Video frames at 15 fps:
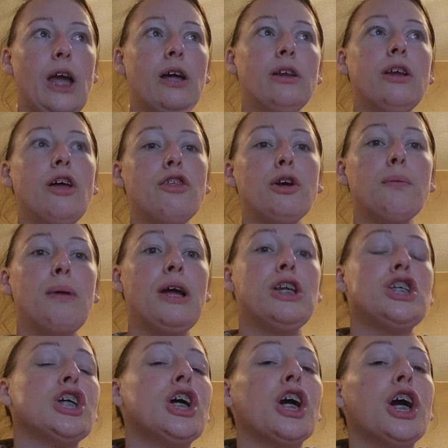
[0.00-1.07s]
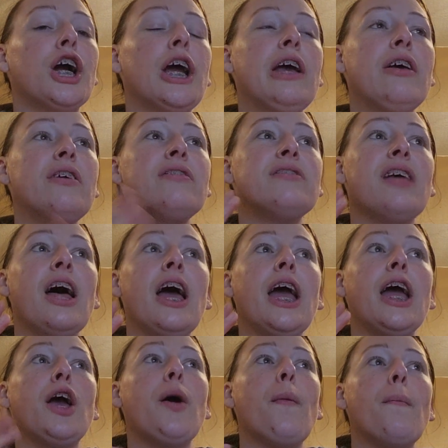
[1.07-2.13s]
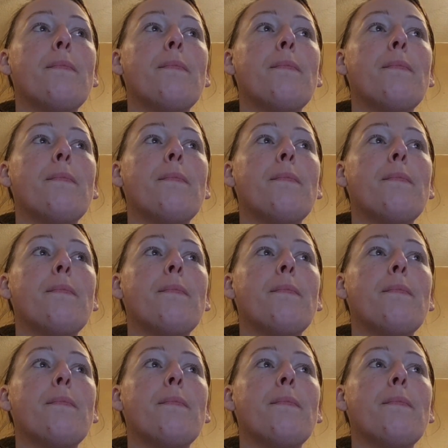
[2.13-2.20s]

Another picture is like,